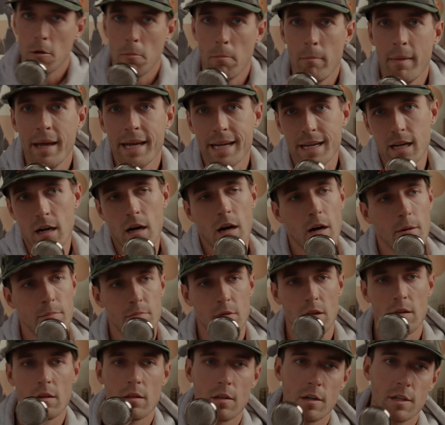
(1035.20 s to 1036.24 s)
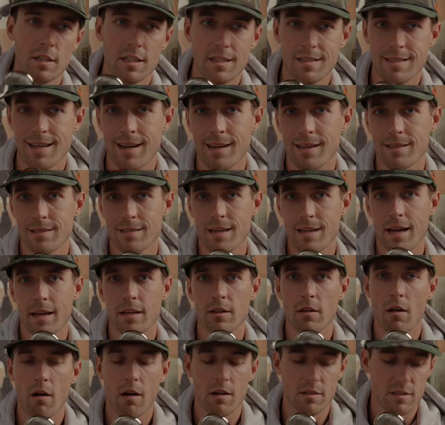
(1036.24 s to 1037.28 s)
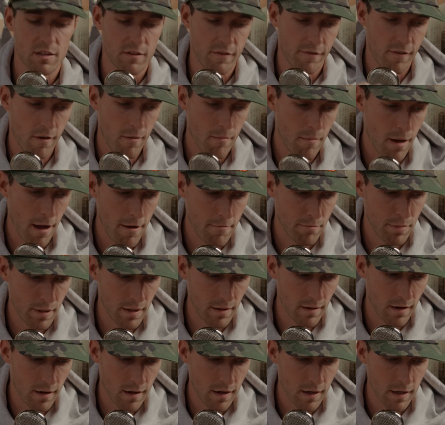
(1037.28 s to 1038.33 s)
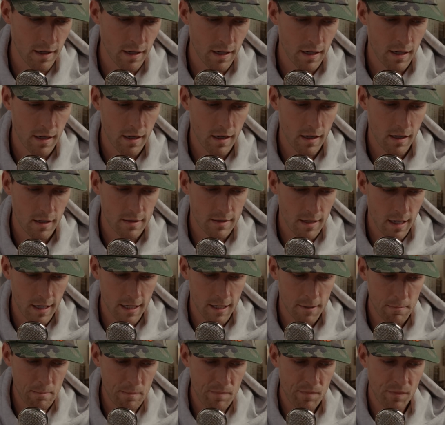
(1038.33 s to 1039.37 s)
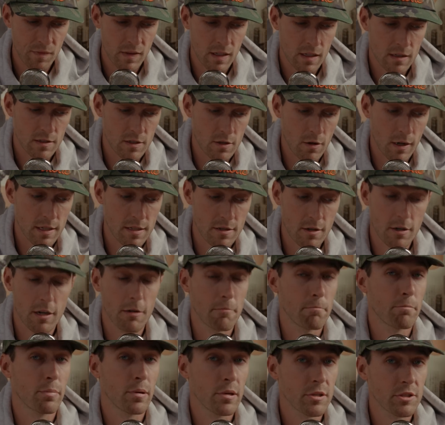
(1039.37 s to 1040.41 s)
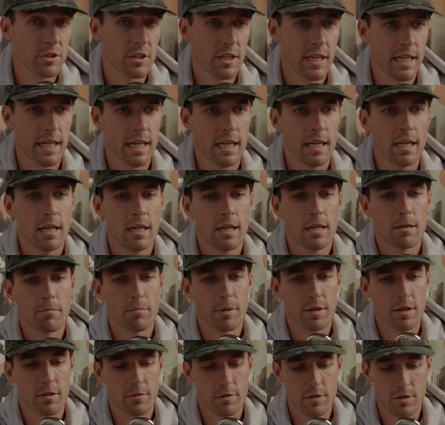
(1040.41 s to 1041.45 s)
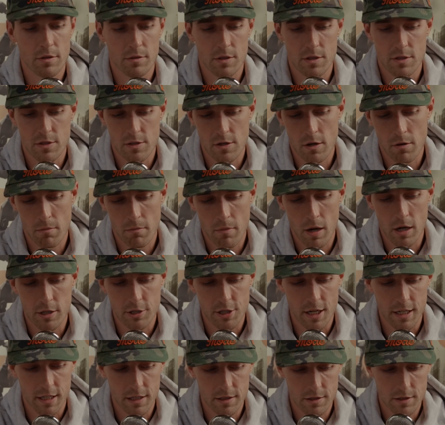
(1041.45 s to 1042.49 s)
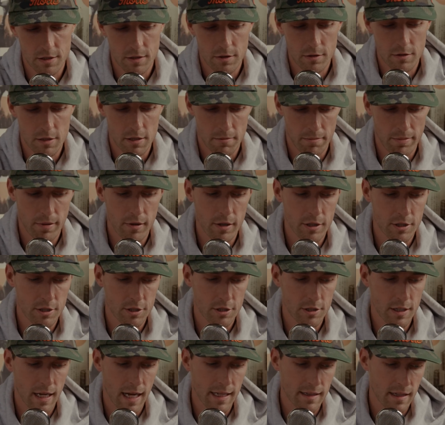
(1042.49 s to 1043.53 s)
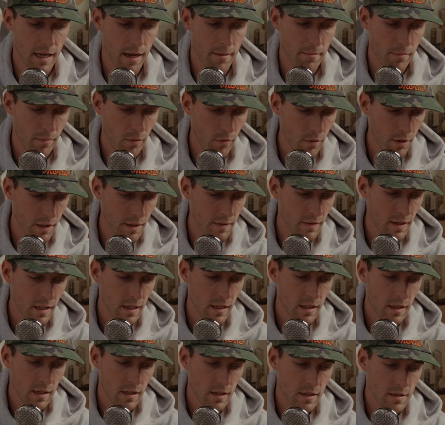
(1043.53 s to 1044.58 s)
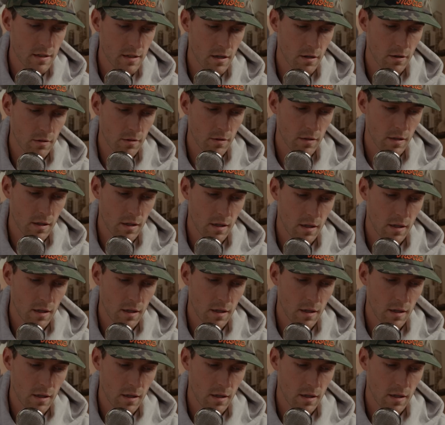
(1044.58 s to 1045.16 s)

make up the 30 seconds I had lost from my PR time. So I started pushing, but there was only so much I could do to push at that point. So